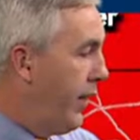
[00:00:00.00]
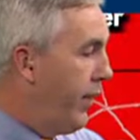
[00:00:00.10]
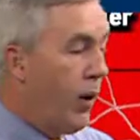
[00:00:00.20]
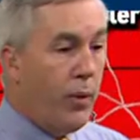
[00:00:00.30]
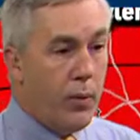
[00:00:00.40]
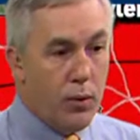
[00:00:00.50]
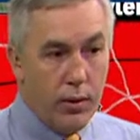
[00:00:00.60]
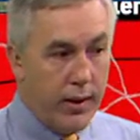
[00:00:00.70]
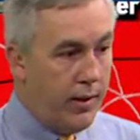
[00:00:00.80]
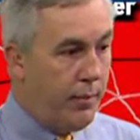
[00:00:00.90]
that we
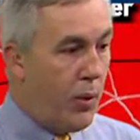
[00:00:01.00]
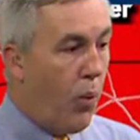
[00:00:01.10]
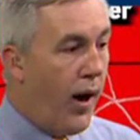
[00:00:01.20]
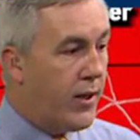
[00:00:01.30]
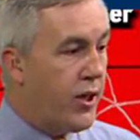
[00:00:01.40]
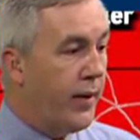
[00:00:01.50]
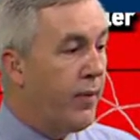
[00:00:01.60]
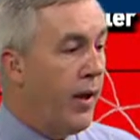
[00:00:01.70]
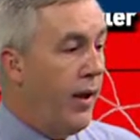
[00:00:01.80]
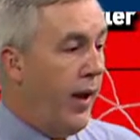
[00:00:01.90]
will be watching.
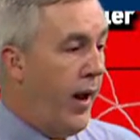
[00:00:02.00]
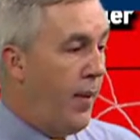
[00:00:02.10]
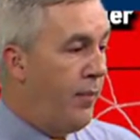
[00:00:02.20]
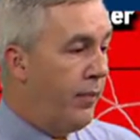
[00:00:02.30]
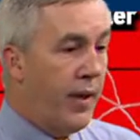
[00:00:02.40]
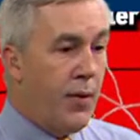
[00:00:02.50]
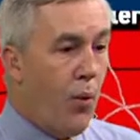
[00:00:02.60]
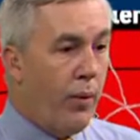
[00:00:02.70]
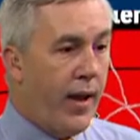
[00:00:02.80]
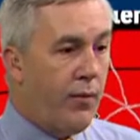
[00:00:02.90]
Give
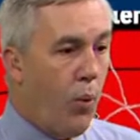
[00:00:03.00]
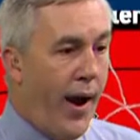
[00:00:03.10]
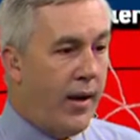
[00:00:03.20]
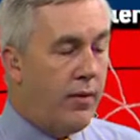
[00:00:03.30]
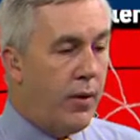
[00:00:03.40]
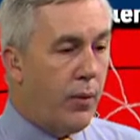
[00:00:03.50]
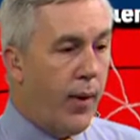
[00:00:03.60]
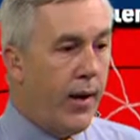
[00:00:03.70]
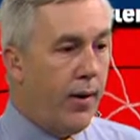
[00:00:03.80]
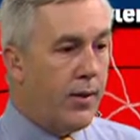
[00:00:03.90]
you kind of a wide view of the
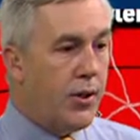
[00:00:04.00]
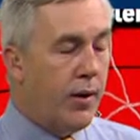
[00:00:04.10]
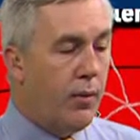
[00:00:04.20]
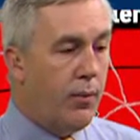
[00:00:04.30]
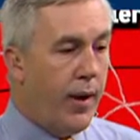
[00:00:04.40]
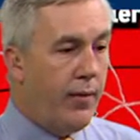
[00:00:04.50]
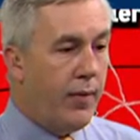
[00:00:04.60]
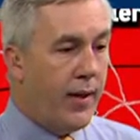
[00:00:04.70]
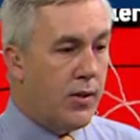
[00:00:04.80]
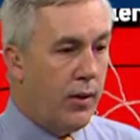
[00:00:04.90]
radar and show you what
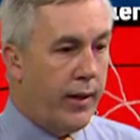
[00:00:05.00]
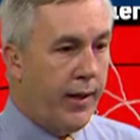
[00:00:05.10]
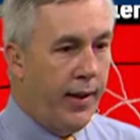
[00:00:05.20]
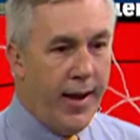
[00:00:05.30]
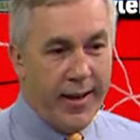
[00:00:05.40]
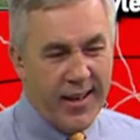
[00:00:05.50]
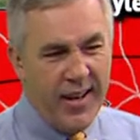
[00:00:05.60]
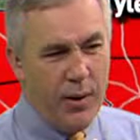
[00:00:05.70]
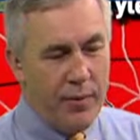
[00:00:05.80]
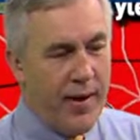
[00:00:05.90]
everything's looking like.
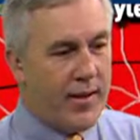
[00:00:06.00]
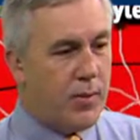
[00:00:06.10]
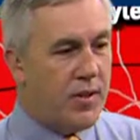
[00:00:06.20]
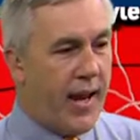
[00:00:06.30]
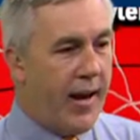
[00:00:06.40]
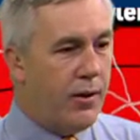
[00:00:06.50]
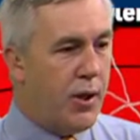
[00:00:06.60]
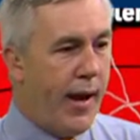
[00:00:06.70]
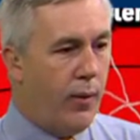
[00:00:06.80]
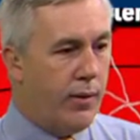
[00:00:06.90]
We've had some scattered
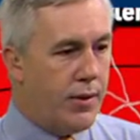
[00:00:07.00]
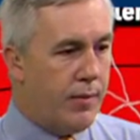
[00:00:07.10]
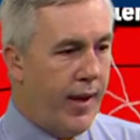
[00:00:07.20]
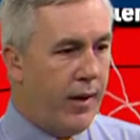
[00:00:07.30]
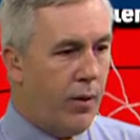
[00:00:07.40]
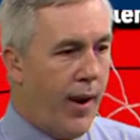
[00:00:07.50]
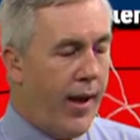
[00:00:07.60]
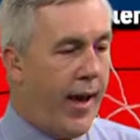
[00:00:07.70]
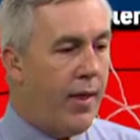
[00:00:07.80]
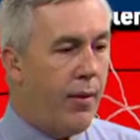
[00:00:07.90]
showers in and
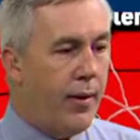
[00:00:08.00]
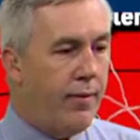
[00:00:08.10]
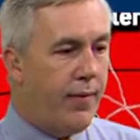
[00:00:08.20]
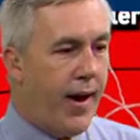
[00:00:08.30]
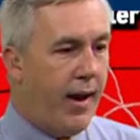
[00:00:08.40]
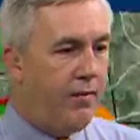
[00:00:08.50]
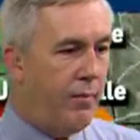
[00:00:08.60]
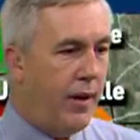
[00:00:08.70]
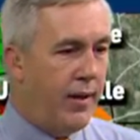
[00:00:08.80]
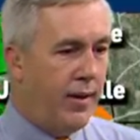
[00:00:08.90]
around I-35, but